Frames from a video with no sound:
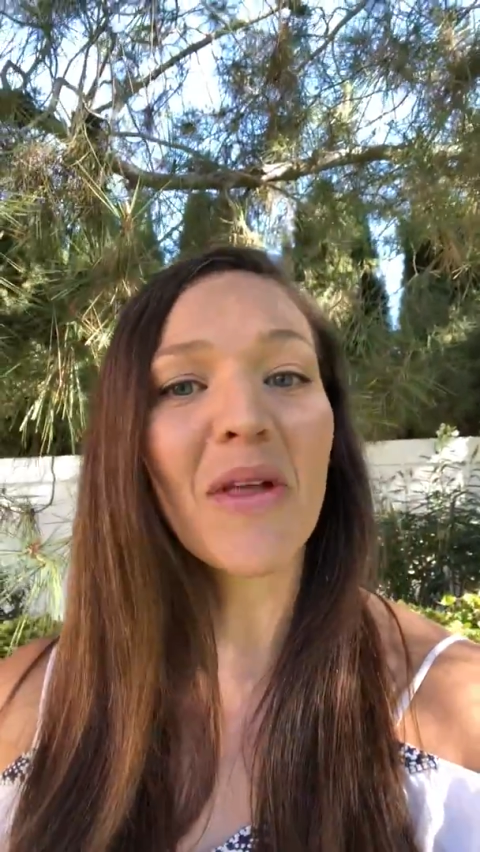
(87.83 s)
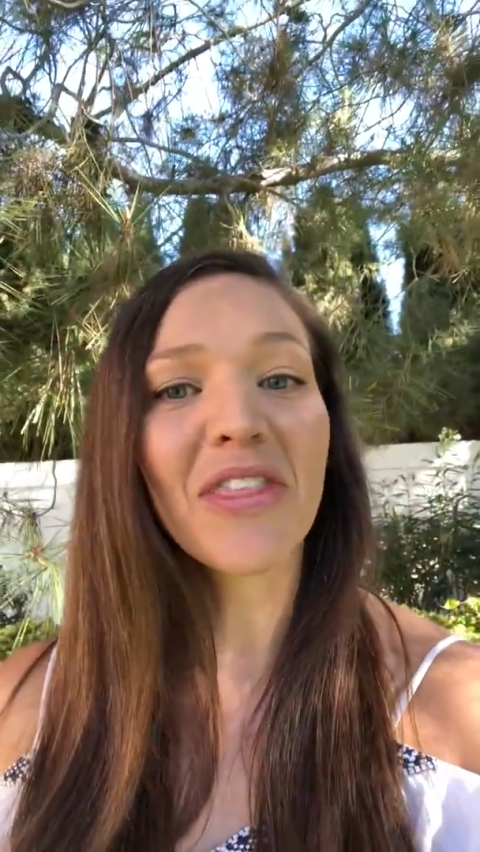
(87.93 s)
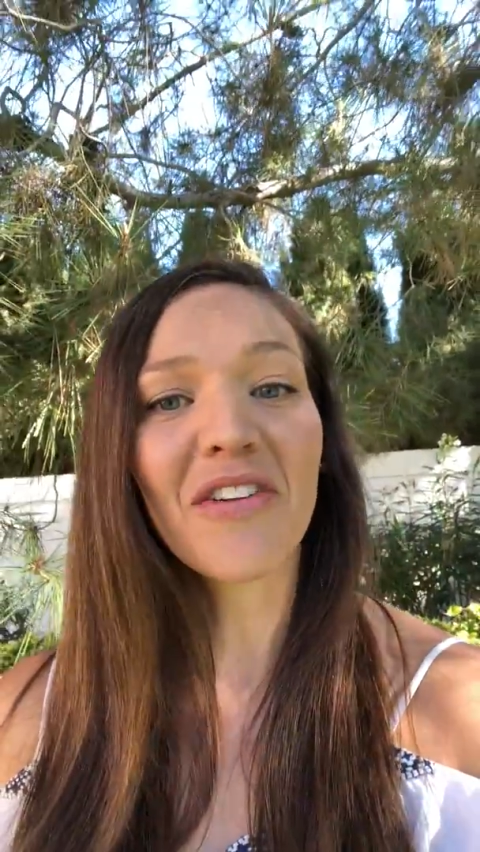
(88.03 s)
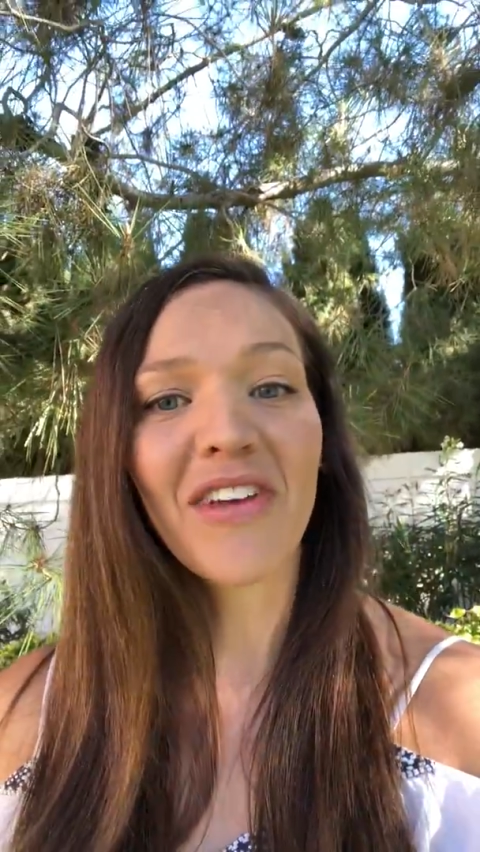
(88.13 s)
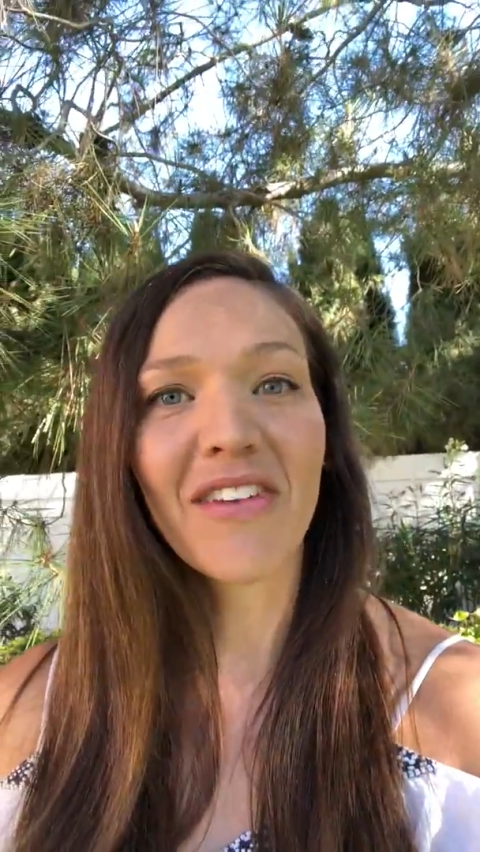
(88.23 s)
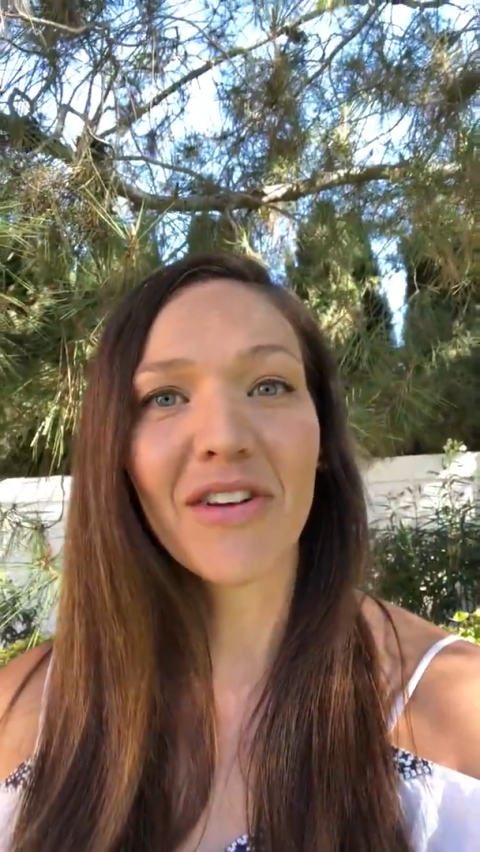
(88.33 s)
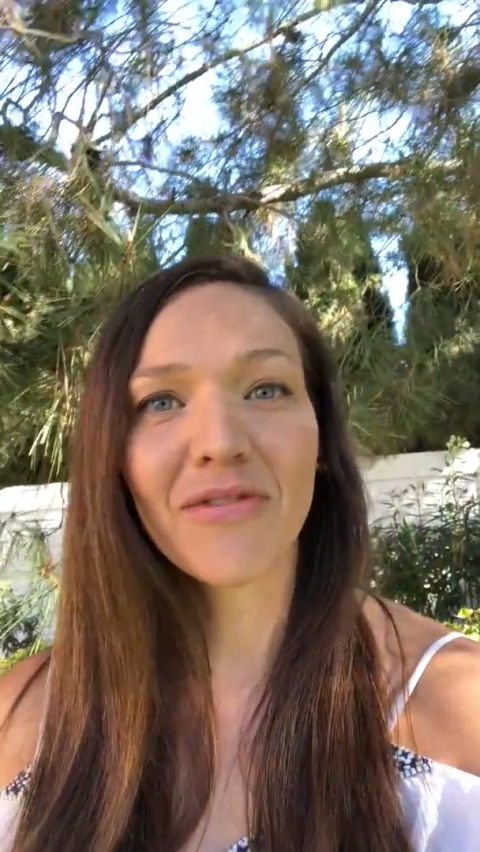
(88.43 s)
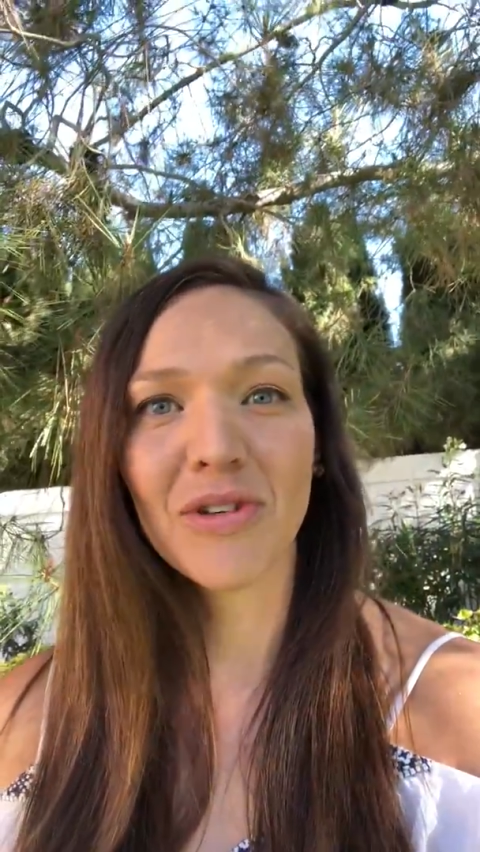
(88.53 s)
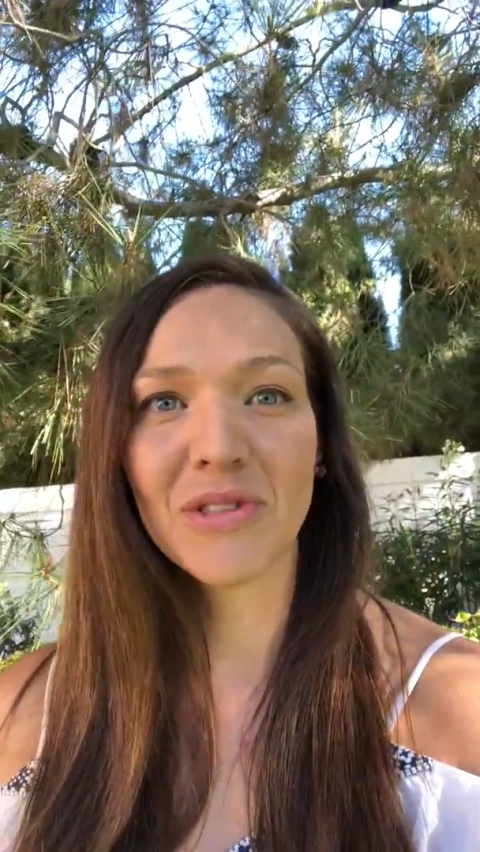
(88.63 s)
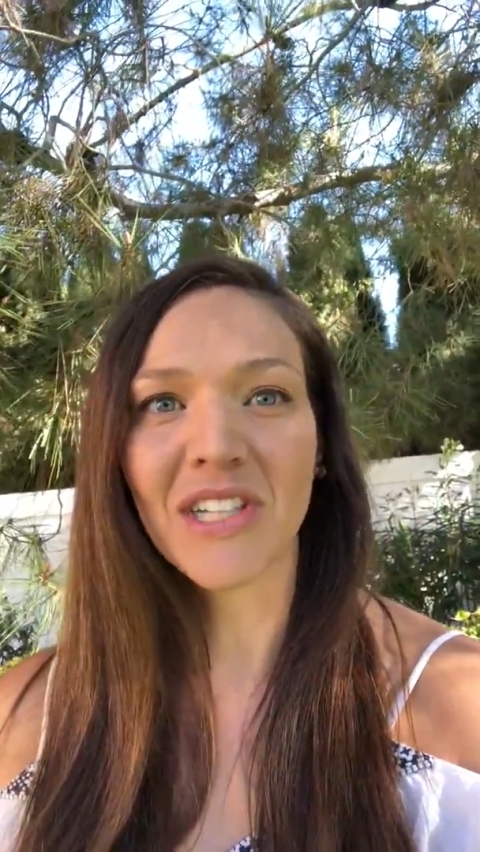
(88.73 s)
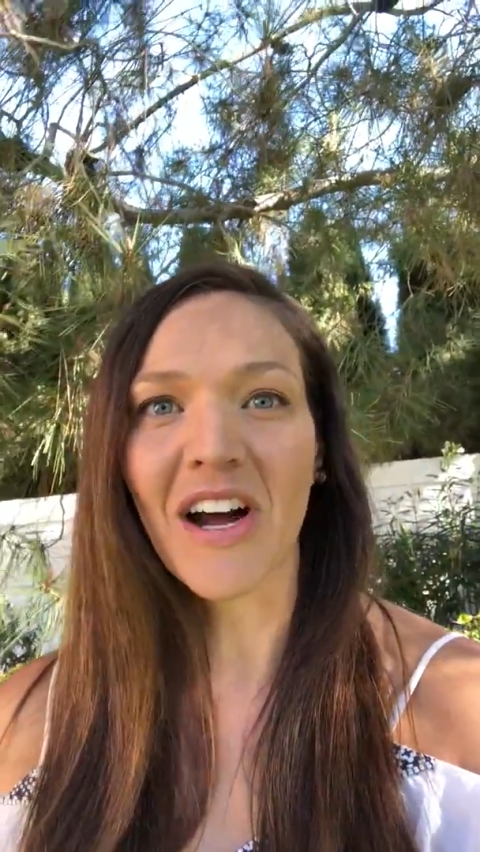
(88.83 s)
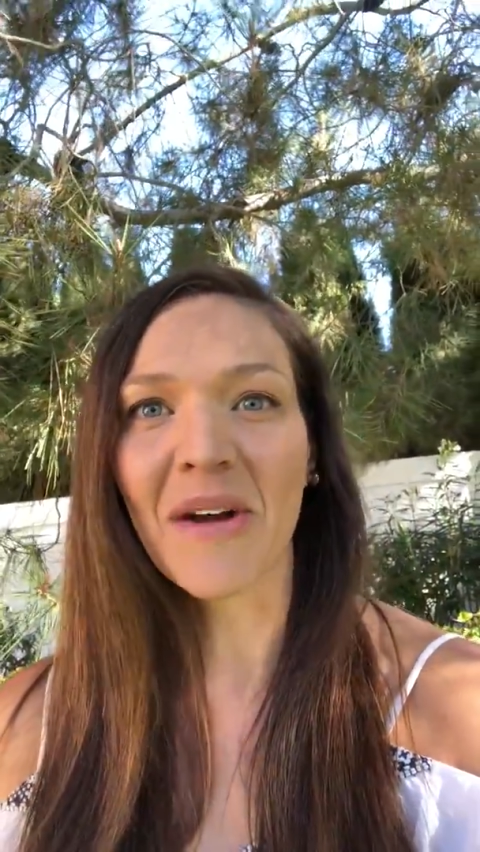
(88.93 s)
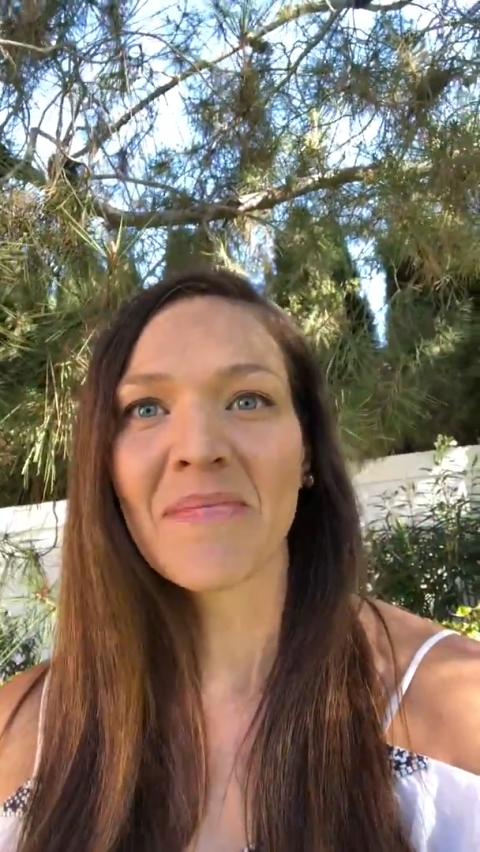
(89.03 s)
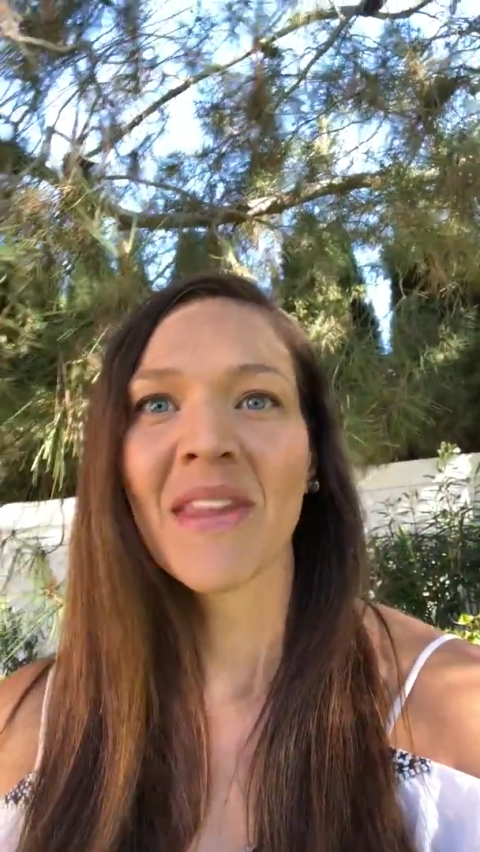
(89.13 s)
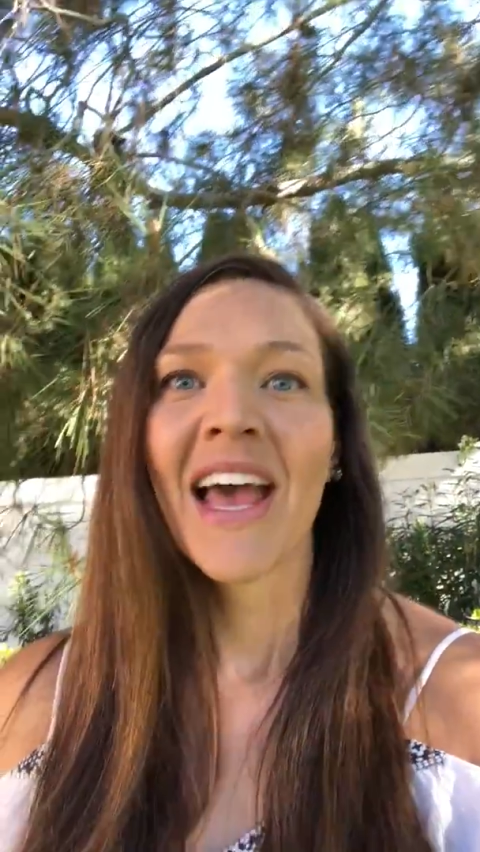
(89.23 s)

what their favorite foods are